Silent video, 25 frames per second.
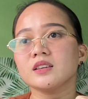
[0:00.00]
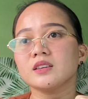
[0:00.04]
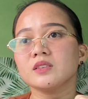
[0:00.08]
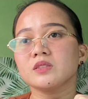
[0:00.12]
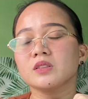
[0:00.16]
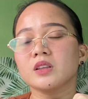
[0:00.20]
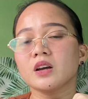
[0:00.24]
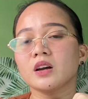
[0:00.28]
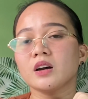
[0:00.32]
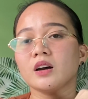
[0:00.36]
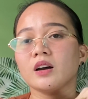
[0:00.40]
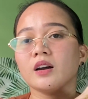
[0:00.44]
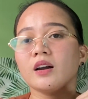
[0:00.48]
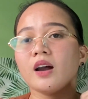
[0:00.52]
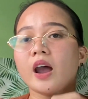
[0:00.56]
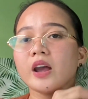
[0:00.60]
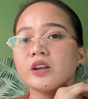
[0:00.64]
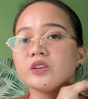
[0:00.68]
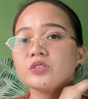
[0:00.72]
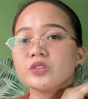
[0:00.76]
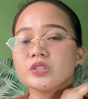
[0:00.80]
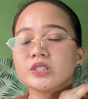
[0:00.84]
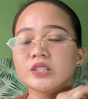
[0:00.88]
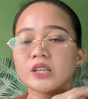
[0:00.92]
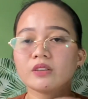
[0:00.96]
the
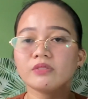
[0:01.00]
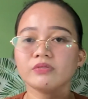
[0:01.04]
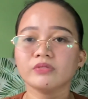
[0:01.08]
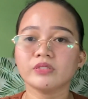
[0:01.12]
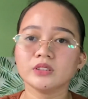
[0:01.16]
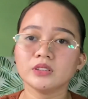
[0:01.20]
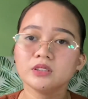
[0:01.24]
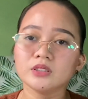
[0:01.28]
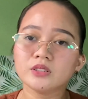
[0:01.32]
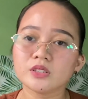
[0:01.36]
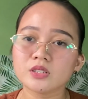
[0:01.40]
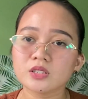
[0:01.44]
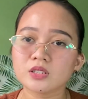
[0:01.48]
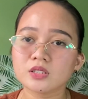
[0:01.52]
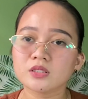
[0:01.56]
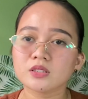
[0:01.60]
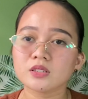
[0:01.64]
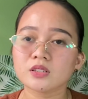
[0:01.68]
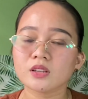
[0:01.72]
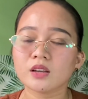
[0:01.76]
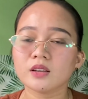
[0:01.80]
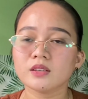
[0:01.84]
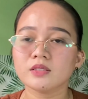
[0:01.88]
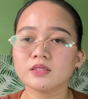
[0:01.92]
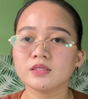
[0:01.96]
hydrocephalus
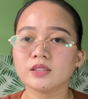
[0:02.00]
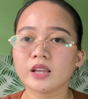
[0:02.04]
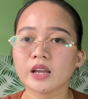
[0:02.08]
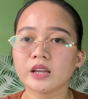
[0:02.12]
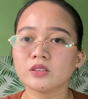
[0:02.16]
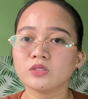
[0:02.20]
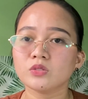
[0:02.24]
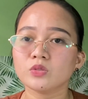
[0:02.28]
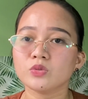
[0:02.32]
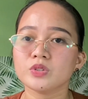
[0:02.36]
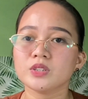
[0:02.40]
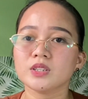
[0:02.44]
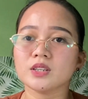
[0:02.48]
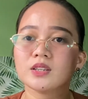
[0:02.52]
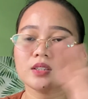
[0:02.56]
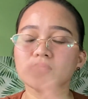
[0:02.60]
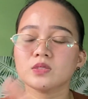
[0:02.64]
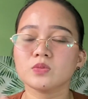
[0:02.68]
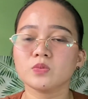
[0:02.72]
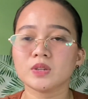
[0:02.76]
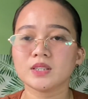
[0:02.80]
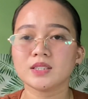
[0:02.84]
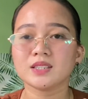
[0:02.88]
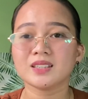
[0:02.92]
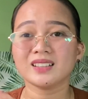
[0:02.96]
diagnosis
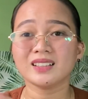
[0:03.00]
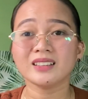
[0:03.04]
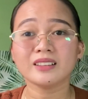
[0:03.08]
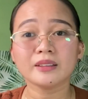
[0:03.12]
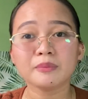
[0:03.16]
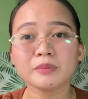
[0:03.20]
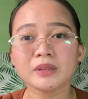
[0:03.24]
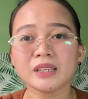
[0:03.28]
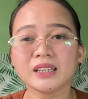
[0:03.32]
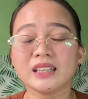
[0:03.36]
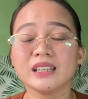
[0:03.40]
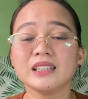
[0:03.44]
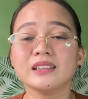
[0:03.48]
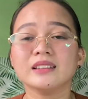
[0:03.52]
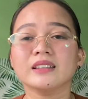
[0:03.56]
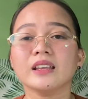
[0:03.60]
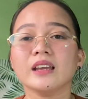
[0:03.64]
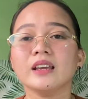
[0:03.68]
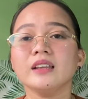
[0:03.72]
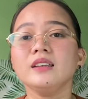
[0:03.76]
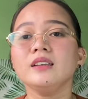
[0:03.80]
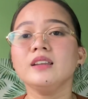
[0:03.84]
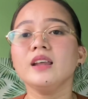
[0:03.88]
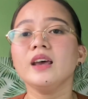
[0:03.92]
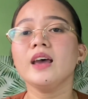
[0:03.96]
was
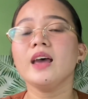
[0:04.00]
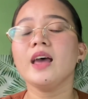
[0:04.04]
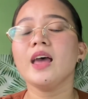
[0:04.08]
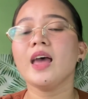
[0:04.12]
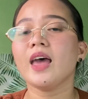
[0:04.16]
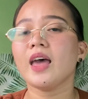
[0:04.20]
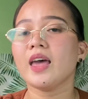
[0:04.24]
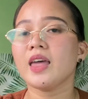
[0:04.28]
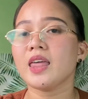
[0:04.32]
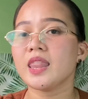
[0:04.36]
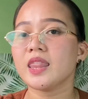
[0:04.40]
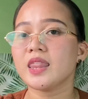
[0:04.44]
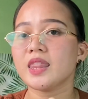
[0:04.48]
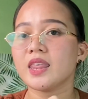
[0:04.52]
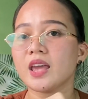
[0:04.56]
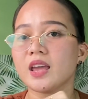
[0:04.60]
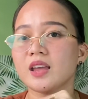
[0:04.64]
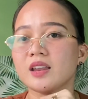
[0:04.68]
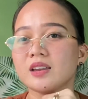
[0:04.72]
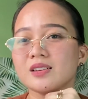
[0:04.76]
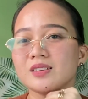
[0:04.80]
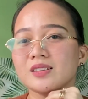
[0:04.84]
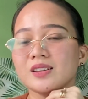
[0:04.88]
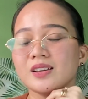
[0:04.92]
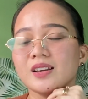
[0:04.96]
eliminated, and
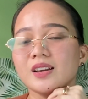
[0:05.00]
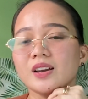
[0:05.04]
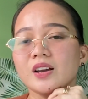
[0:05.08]
then